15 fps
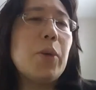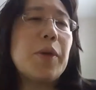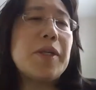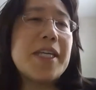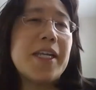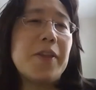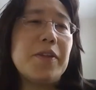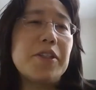when we
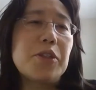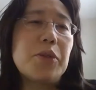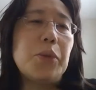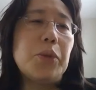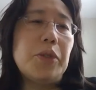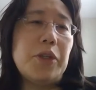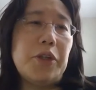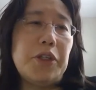sent out the
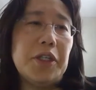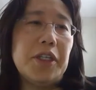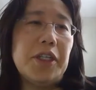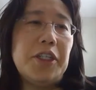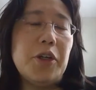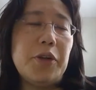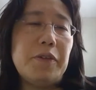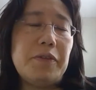school
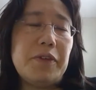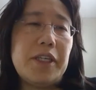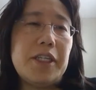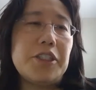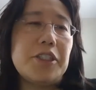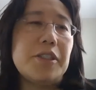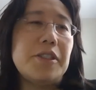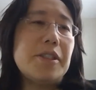
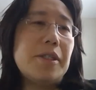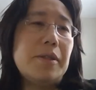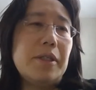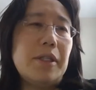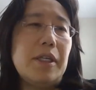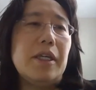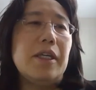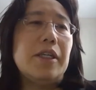notifications
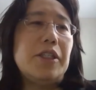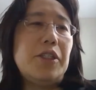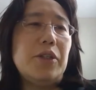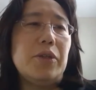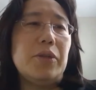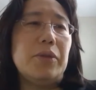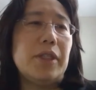and, we